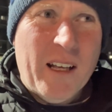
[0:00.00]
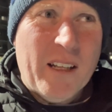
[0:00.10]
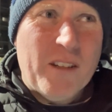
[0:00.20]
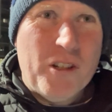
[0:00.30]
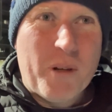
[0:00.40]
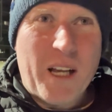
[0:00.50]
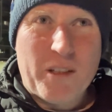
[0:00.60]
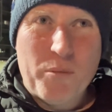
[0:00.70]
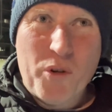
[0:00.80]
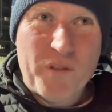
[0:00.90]

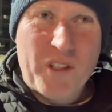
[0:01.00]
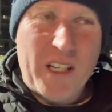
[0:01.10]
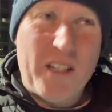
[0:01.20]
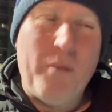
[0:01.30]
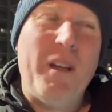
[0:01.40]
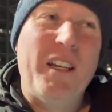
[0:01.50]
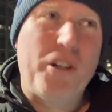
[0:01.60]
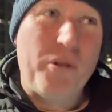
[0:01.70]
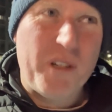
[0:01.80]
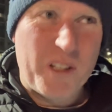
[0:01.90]
Newcastle moving stadium
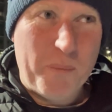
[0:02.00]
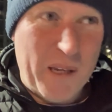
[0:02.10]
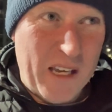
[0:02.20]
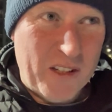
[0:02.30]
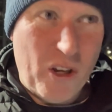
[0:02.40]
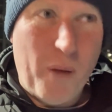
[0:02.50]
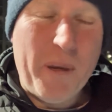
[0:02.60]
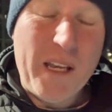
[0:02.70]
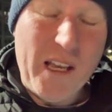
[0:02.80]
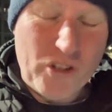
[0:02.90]
increases PSR.
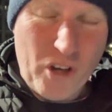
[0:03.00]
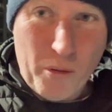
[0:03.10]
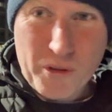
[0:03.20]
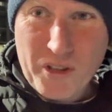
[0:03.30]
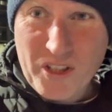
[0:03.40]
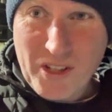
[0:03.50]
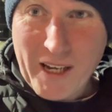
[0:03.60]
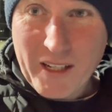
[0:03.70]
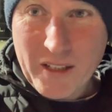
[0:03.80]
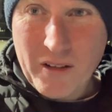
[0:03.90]
PSR was the
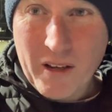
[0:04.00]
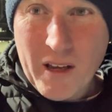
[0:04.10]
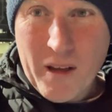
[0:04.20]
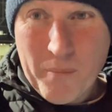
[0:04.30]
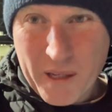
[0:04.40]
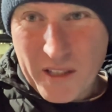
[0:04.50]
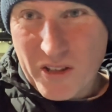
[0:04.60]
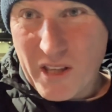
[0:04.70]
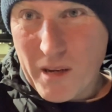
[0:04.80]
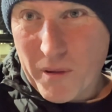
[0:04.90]
second
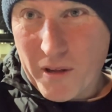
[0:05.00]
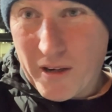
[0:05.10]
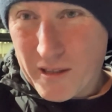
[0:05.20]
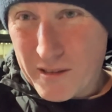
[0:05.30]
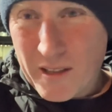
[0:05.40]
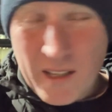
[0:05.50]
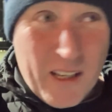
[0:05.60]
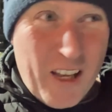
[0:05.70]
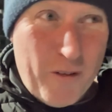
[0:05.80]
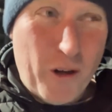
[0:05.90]
biggest theme of the night.
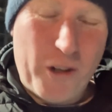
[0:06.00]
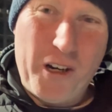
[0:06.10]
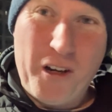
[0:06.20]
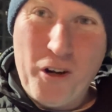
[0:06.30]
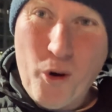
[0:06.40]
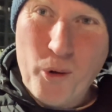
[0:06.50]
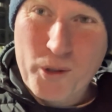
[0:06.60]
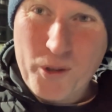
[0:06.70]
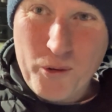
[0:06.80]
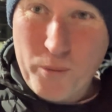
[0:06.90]
If you're looking at an old
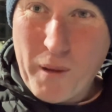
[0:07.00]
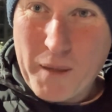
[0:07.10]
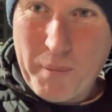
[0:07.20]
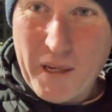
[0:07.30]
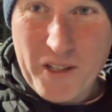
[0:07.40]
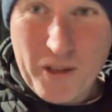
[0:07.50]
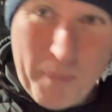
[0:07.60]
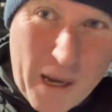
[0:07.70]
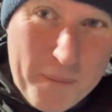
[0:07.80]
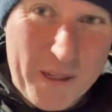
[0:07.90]
school back page, the
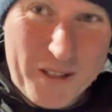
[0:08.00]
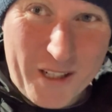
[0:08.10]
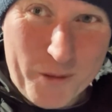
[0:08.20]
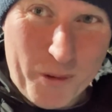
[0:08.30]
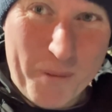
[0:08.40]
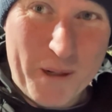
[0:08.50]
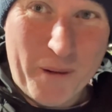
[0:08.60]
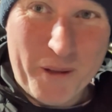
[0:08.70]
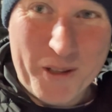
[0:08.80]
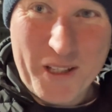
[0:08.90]
back page lead would have been
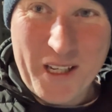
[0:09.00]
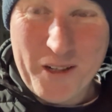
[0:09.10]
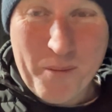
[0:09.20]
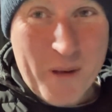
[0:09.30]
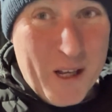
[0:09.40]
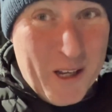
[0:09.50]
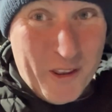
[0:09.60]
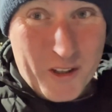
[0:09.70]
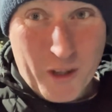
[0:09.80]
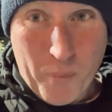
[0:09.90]
about the stadium, and
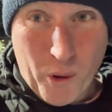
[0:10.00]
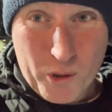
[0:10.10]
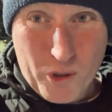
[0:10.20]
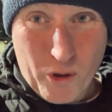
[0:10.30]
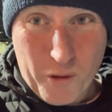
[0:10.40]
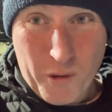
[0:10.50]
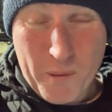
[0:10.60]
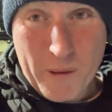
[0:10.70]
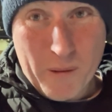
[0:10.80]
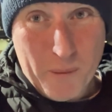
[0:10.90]
the support story would have
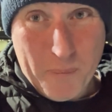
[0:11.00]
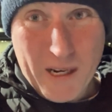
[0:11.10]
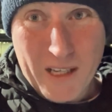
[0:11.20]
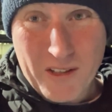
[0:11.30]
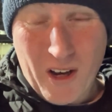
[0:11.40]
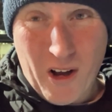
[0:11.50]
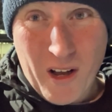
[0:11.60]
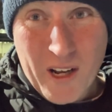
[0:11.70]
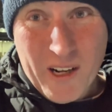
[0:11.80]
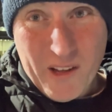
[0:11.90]
been about the PSR,
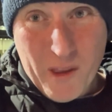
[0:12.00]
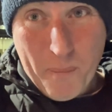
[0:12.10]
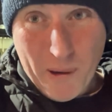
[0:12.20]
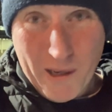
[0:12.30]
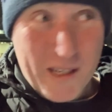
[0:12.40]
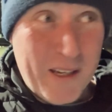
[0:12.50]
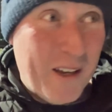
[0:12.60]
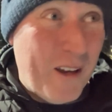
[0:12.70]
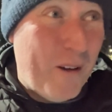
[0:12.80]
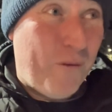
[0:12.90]
and the plea
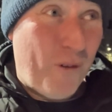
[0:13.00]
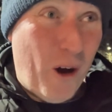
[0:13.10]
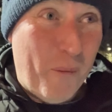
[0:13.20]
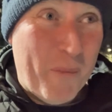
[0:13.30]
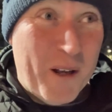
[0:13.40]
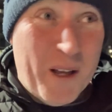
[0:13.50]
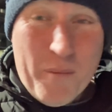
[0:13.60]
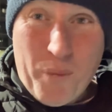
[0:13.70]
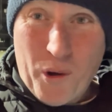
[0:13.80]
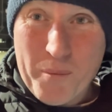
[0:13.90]
from
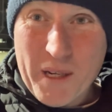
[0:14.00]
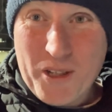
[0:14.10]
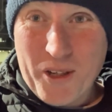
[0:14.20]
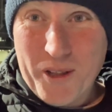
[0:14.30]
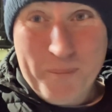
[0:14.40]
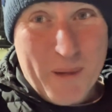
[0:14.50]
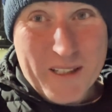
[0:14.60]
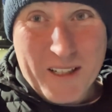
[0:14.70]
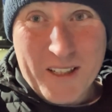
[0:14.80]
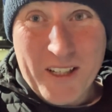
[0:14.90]
Paul Mitchell
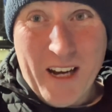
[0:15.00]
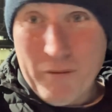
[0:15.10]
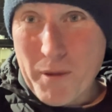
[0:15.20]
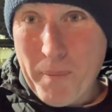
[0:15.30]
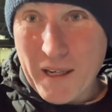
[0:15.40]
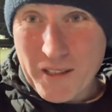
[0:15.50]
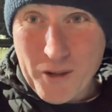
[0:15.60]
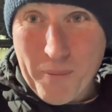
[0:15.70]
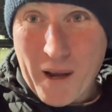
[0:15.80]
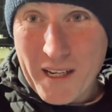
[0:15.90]
basically saying every pint
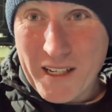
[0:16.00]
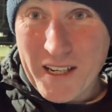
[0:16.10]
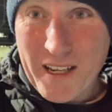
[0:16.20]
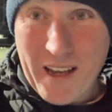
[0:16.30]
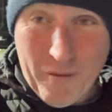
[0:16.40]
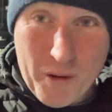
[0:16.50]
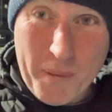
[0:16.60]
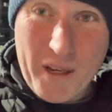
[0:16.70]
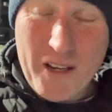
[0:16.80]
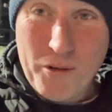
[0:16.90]
you buy in here, every
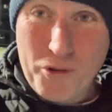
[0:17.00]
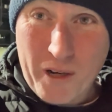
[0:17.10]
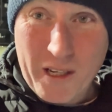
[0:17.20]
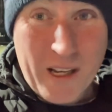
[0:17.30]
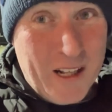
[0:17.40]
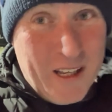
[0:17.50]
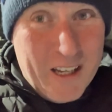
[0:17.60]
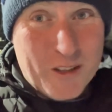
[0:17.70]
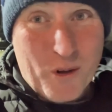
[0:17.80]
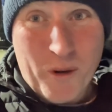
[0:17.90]
beer you drink
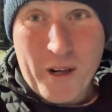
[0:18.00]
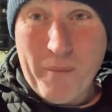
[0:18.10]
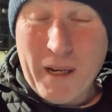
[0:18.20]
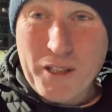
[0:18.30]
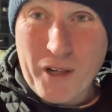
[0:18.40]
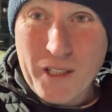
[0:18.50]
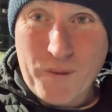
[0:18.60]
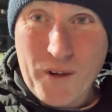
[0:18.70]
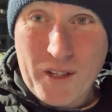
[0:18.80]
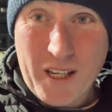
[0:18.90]
is going into my
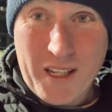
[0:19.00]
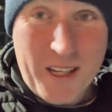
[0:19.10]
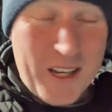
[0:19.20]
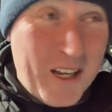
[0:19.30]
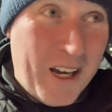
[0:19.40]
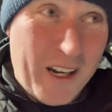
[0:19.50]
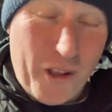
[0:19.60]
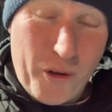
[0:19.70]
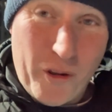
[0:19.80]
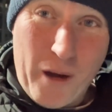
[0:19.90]
transfer kitty. And I
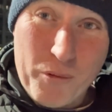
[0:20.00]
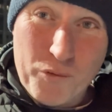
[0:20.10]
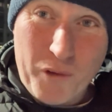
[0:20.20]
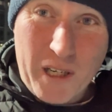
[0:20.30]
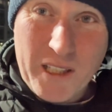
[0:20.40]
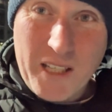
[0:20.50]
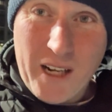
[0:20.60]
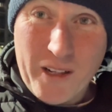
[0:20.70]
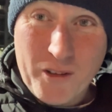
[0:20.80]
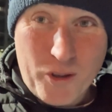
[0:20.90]
thought that was really
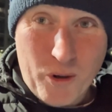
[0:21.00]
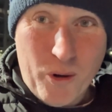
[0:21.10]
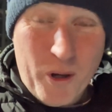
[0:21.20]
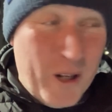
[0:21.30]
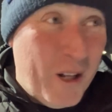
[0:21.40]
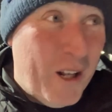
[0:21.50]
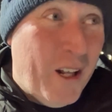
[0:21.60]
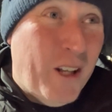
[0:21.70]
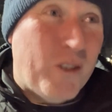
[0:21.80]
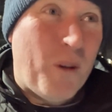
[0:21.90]
telling. So
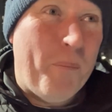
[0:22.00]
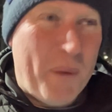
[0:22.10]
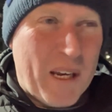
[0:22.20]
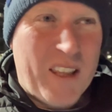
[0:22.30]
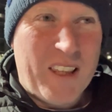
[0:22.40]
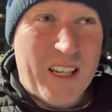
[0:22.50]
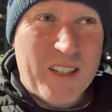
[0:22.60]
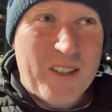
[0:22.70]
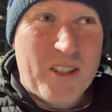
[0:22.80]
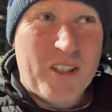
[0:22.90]
some big
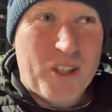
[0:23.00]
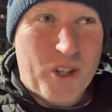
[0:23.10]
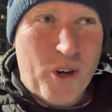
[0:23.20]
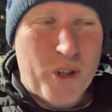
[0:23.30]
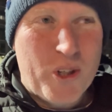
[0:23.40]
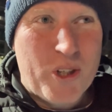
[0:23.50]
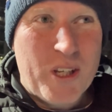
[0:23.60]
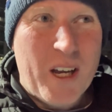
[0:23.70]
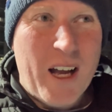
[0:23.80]
things discussed.